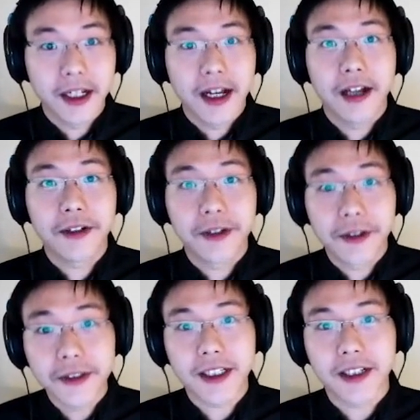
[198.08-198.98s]
and to
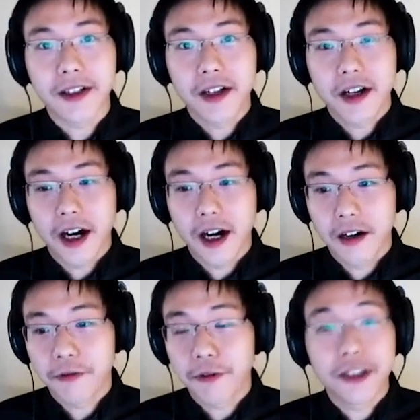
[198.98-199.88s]
use it
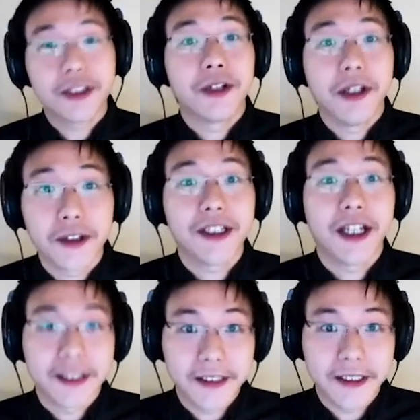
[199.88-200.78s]
for us to
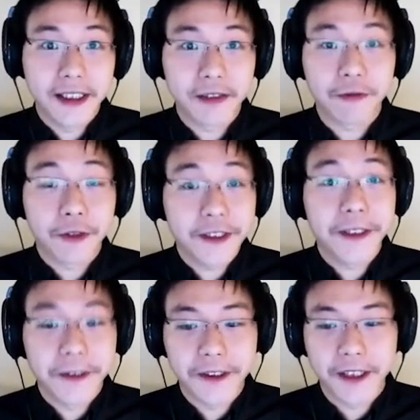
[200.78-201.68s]
understand the scenes, for
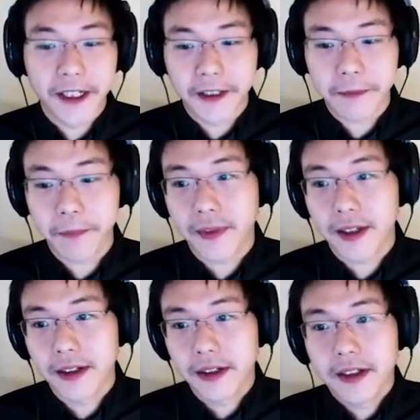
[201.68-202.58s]
scene understanding.
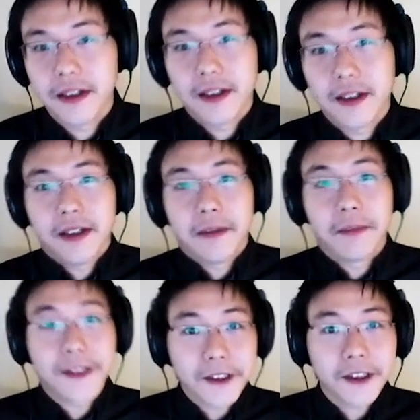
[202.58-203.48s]

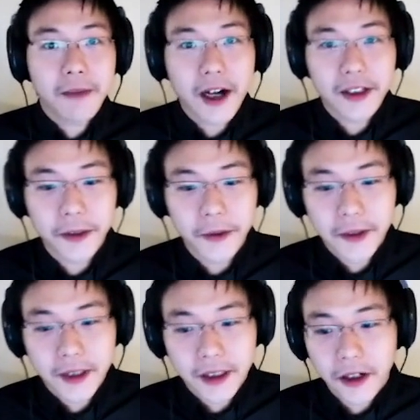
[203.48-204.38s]
But such a
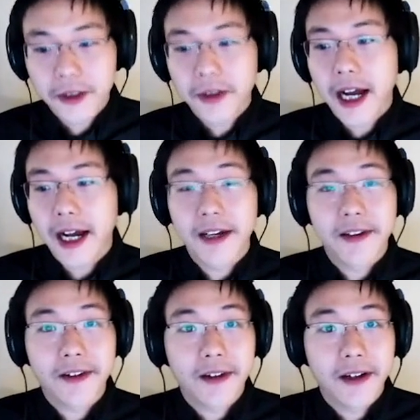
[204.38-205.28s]
model also
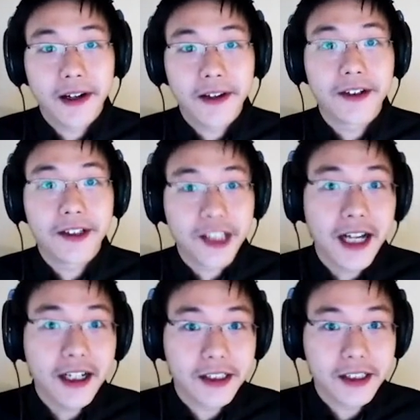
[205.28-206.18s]
has other
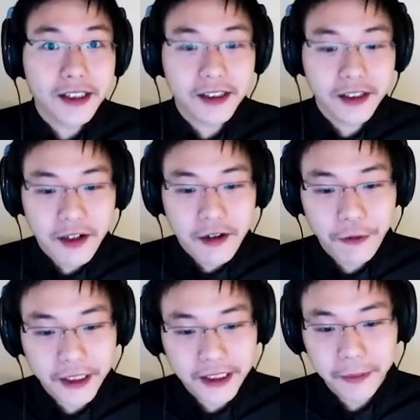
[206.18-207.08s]
challenges.
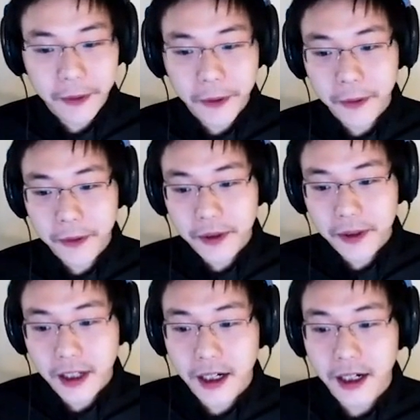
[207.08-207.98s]
For example,
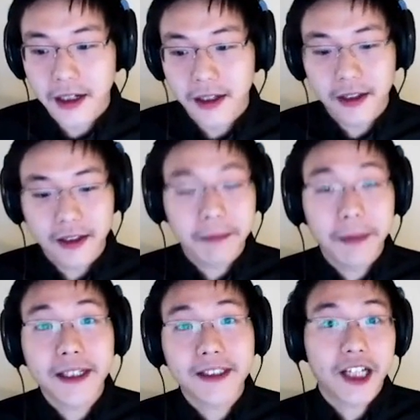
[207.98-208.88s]
the
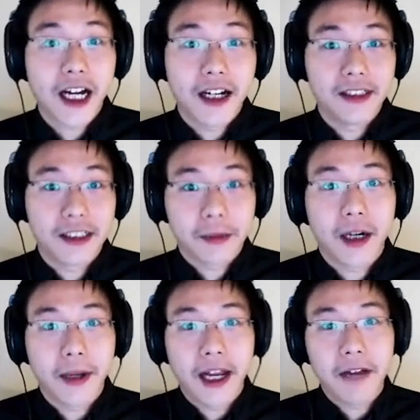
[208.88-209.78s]
biggest challenge is
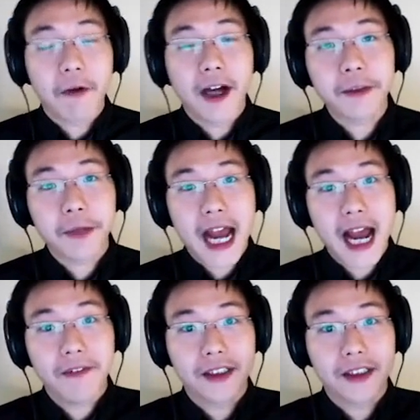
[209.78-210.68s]
probably once we
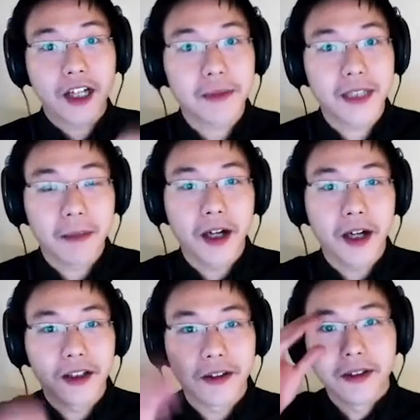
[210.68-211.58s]
have this top-down
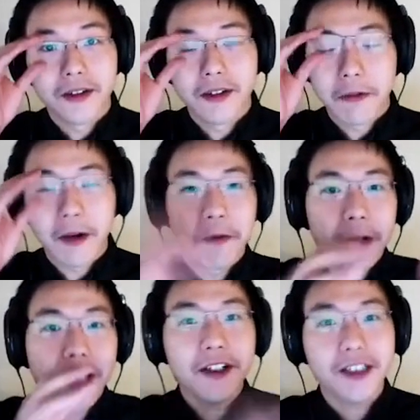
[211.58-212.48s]
model. Now, when
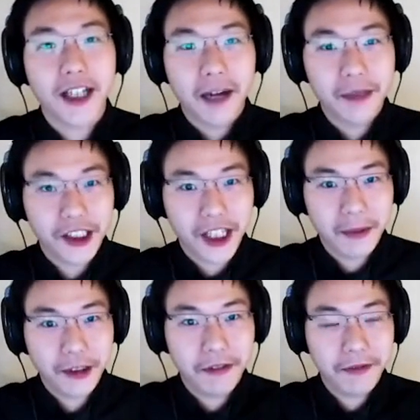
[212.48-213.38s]
we understand object
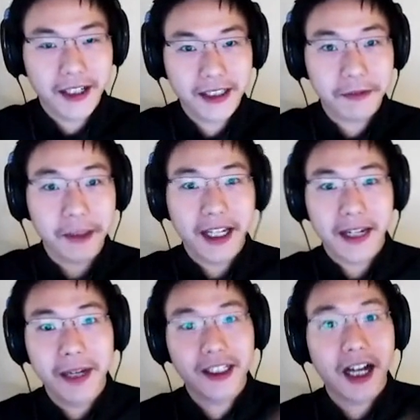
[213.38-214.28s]
geometry and physics, we can
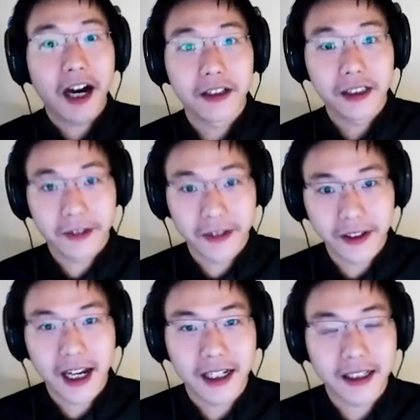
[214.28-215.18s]
imagine how the scene will
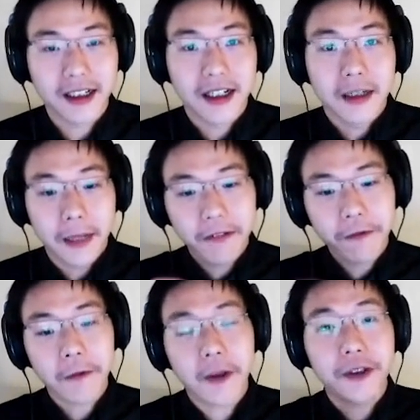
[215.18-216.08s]
look like. But
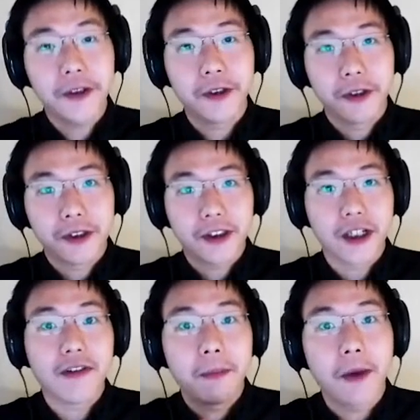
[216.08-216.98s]
if we want to
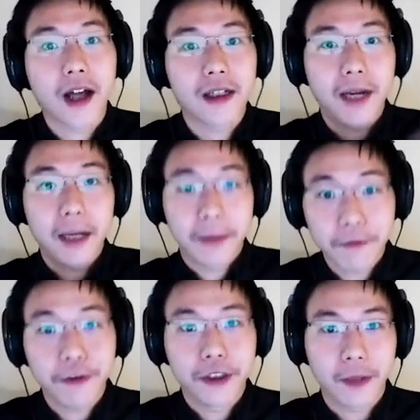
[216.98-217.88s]
solve a bottom-up
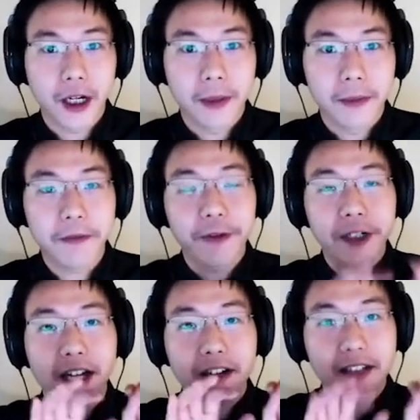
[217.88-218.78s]
inference problem, if
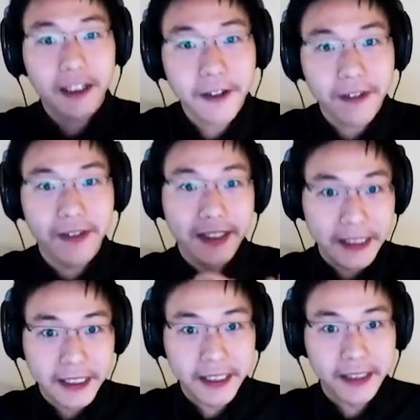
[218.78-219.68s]
we're not given the
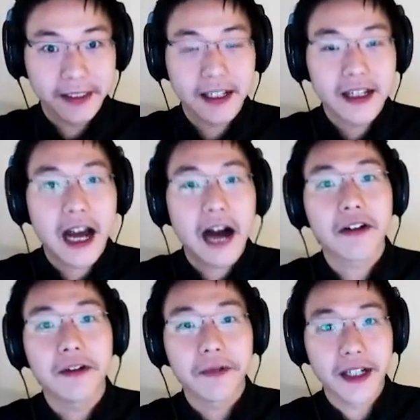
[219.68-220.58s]
scenes, how
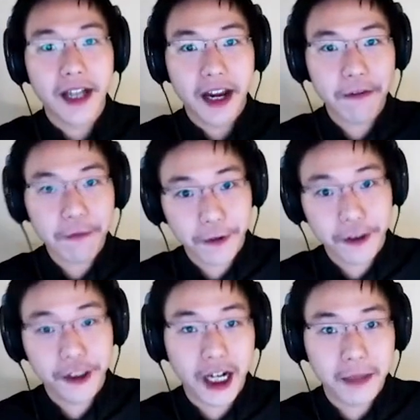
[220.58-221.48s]
can we really infer
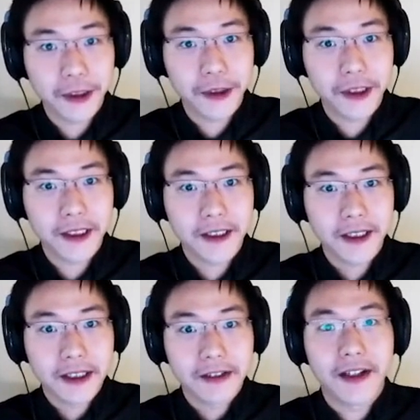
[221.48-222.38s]
the geometries?
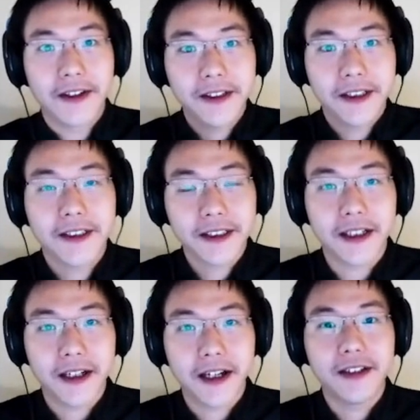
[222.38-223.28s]
Right? This is
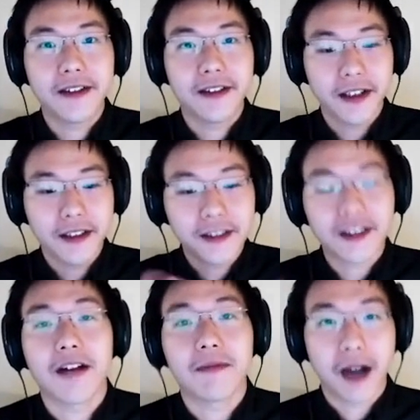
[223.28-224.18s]
an
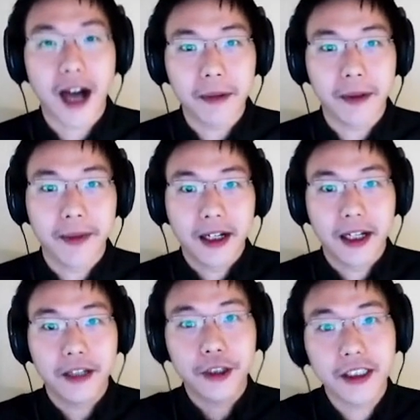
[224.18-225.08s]
unsolved problem,
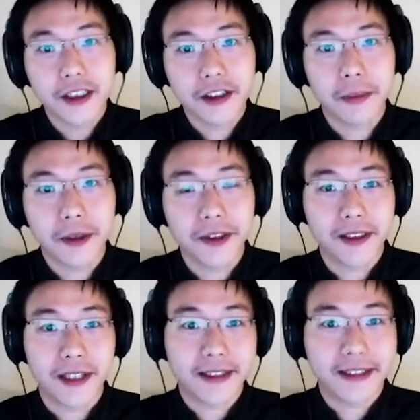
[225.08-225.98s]
and traditional
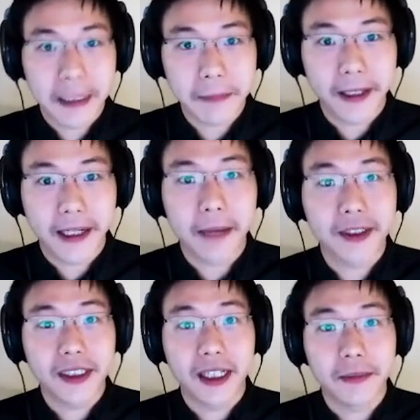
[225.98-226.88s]
approaches like sampling and
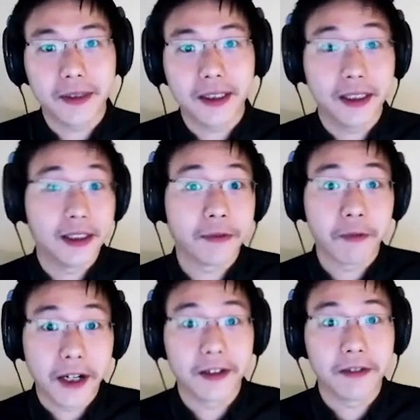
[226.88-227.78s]
CMC is
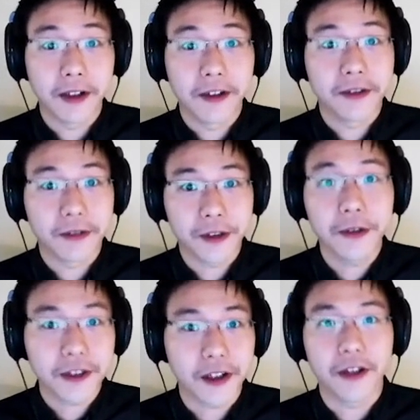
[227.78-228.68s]
very
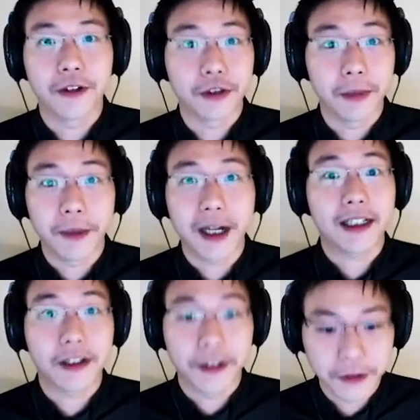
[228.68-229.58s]
too slow to be
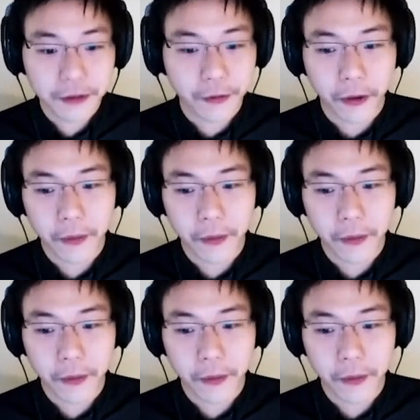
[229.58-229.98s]
practically useful.